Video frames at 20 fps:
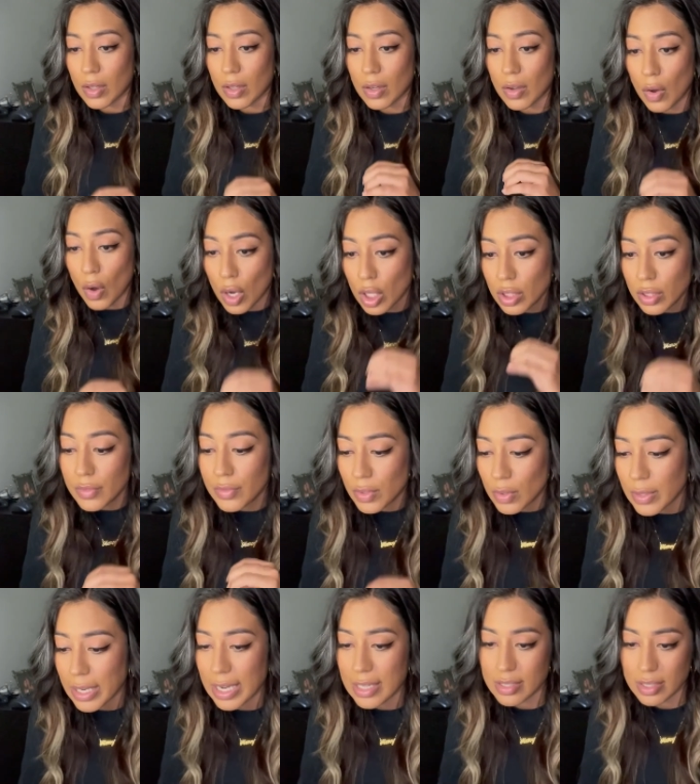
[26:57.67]
All of you
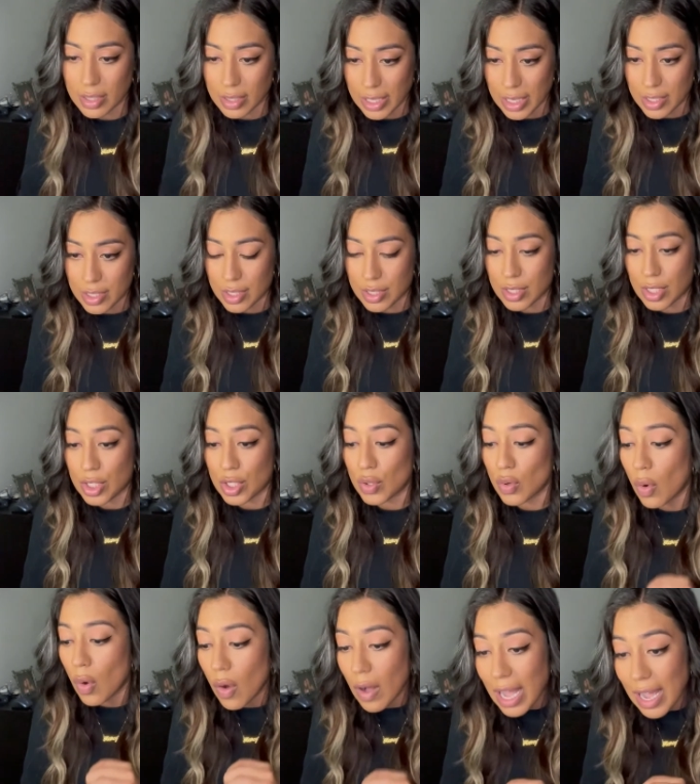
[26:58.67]
guys are legends and
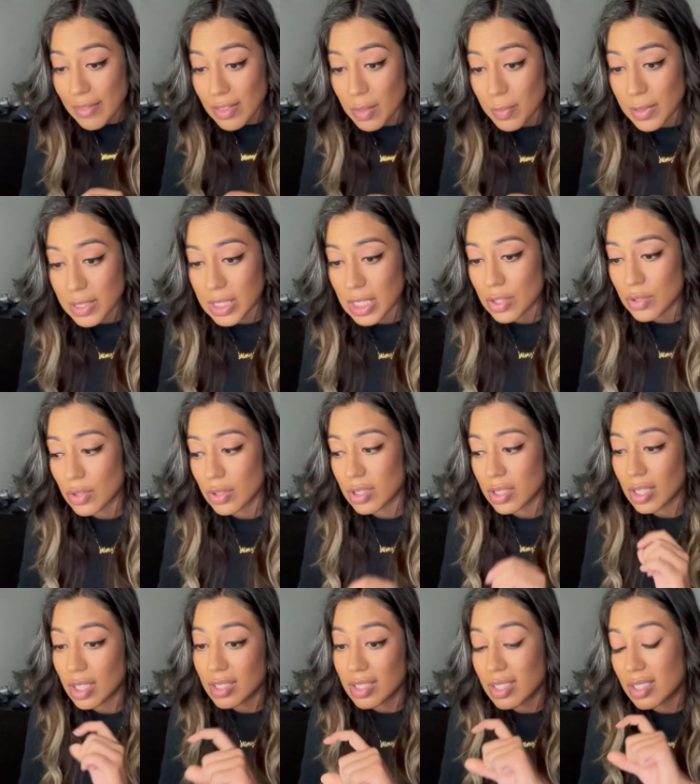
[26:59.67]
you all have the potential
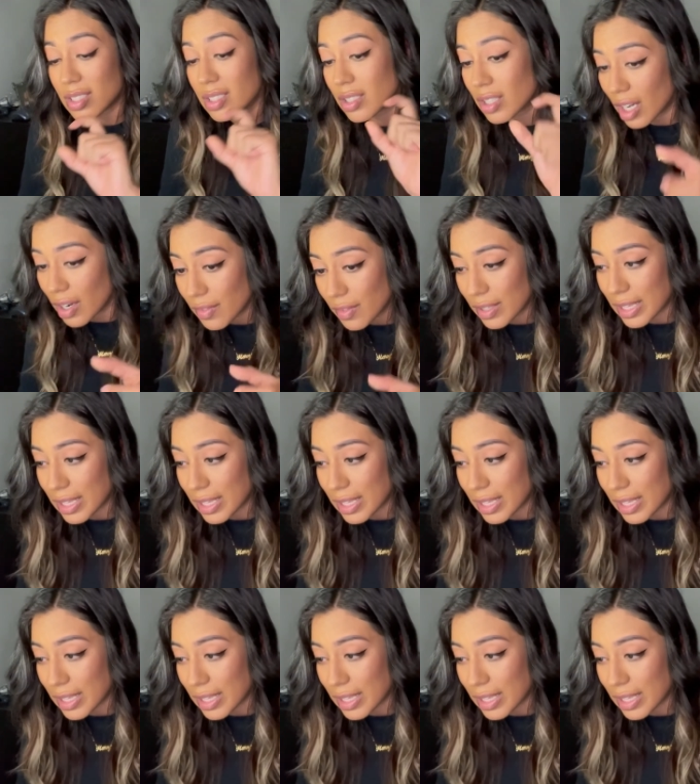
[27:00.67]
to discover